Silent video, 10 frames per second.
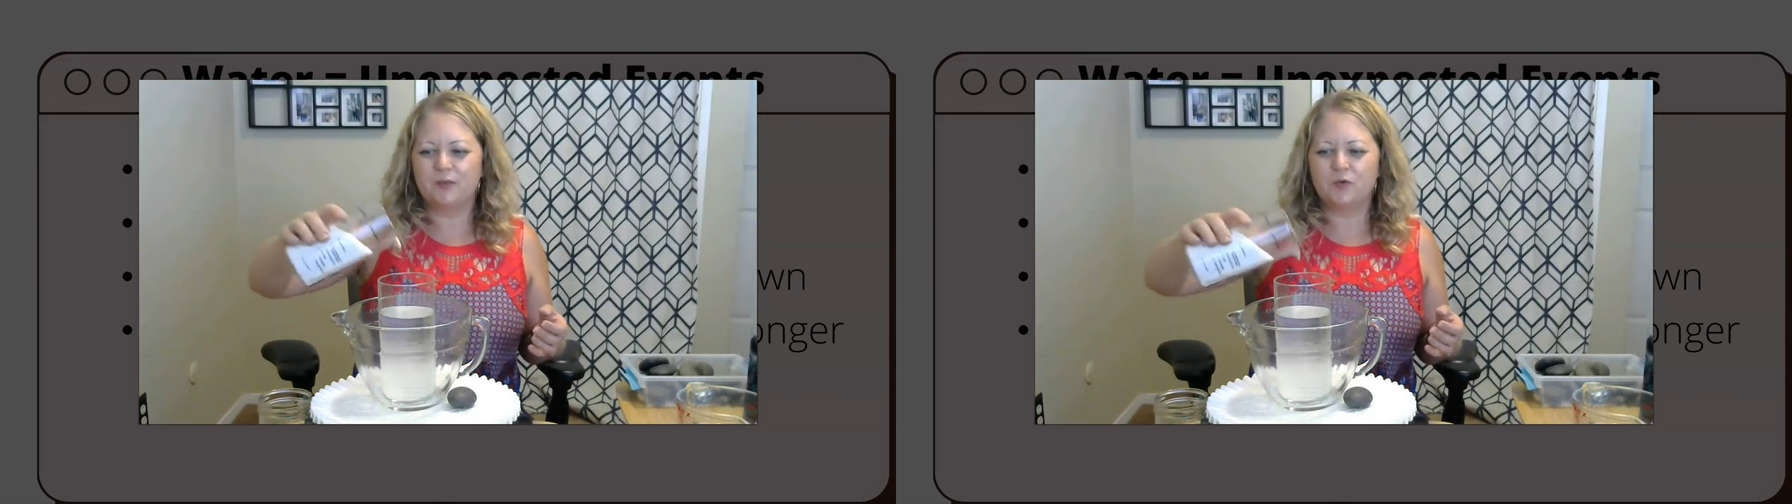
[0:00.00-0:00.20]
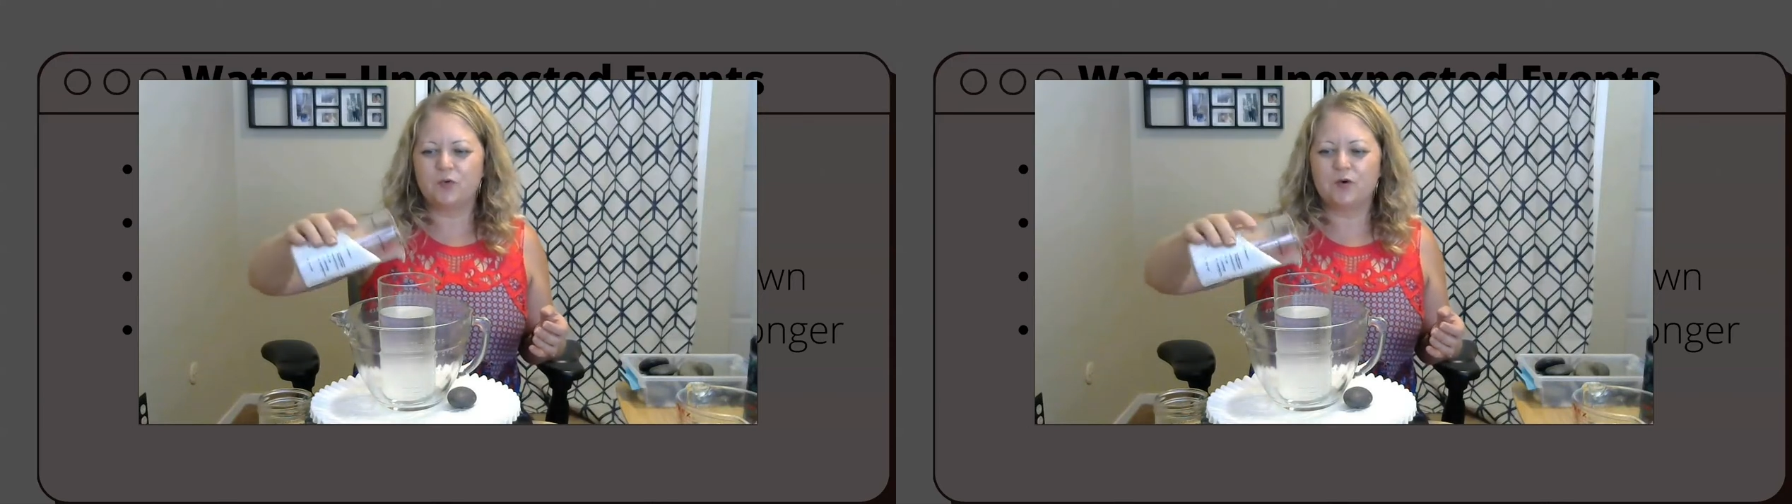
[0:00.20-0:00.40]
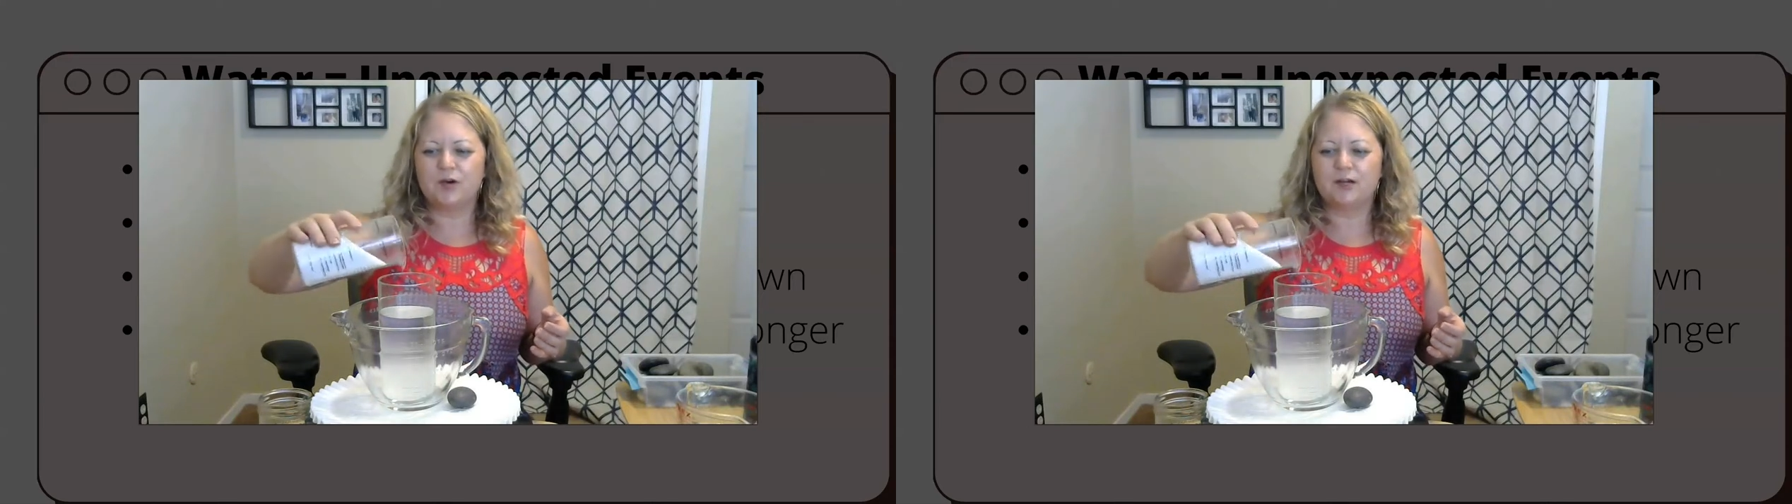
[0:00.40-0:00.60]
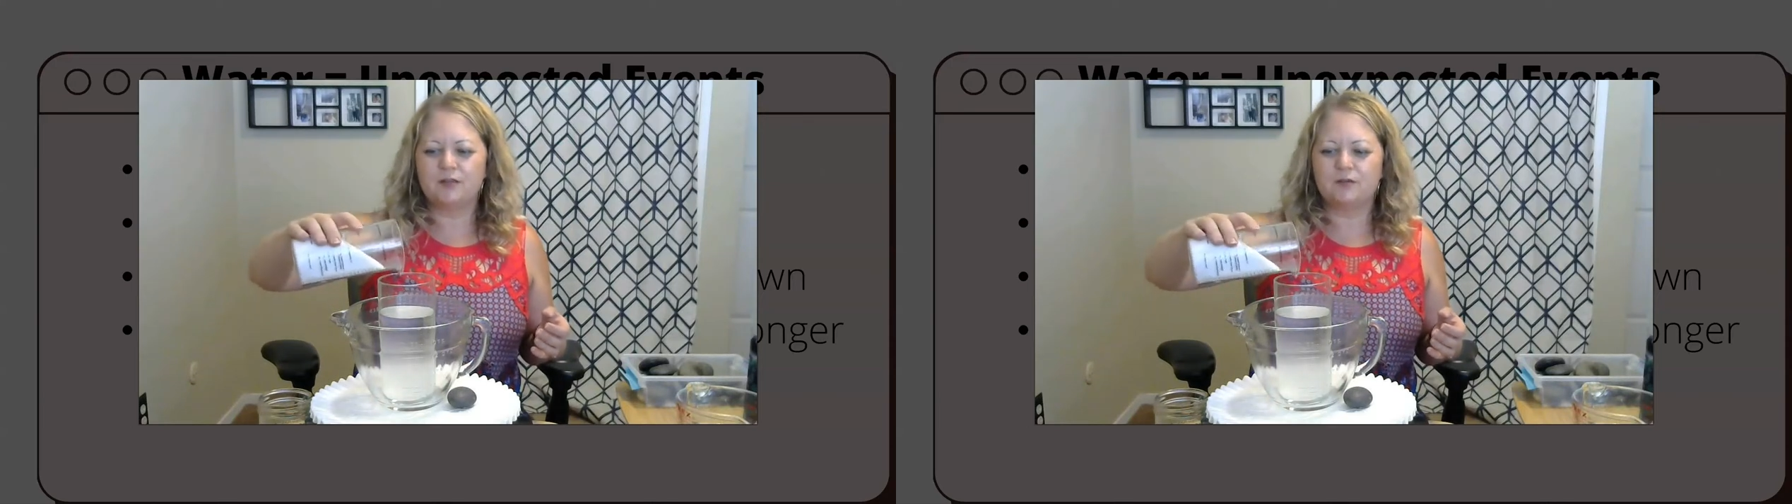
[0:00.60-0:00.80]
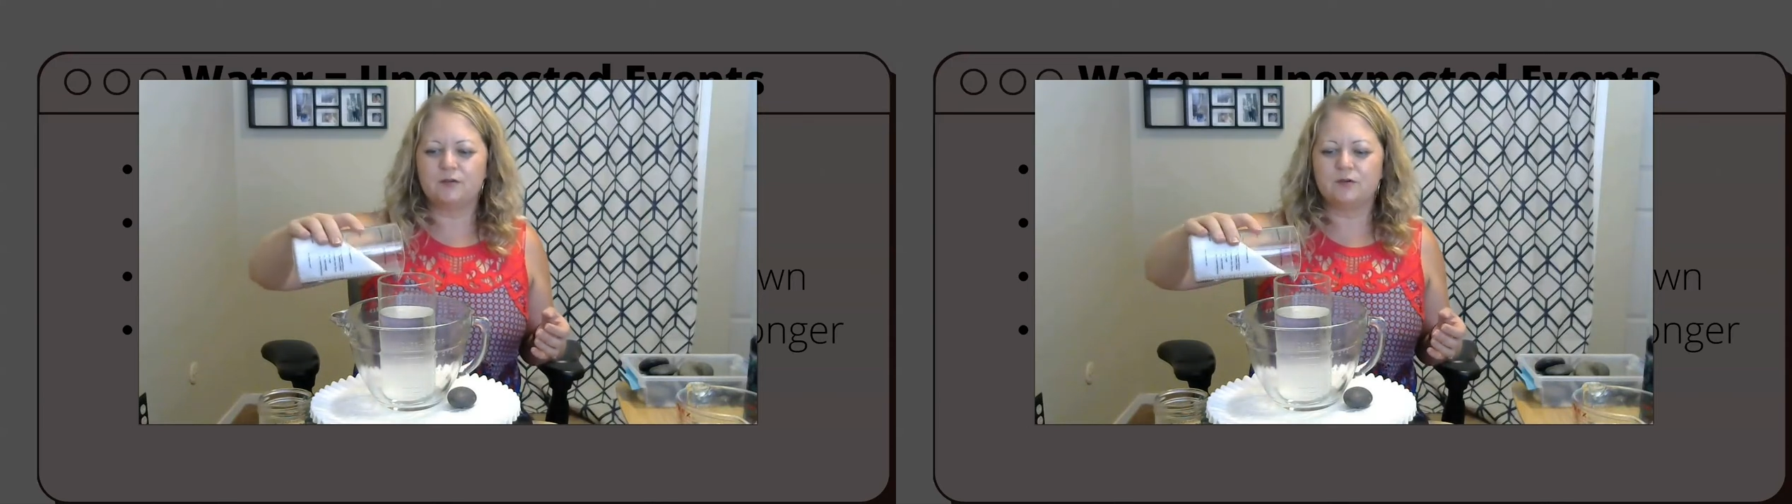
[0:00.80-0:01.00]
or
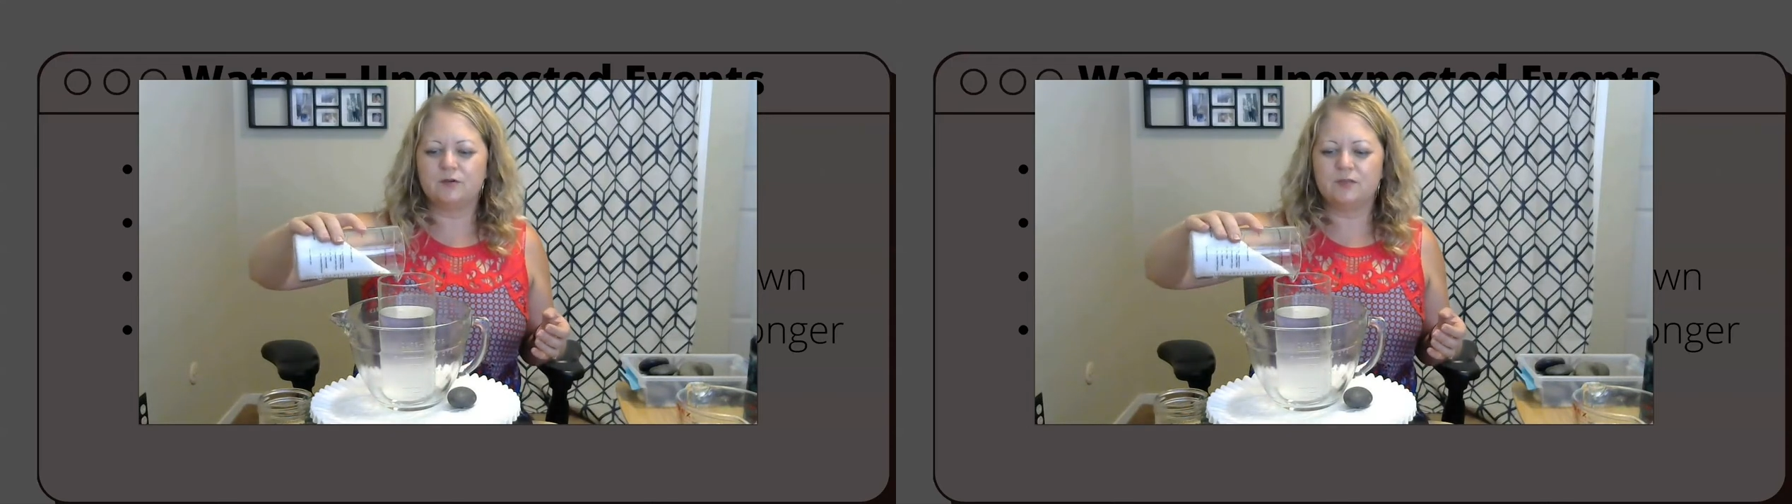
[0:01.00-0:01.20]
you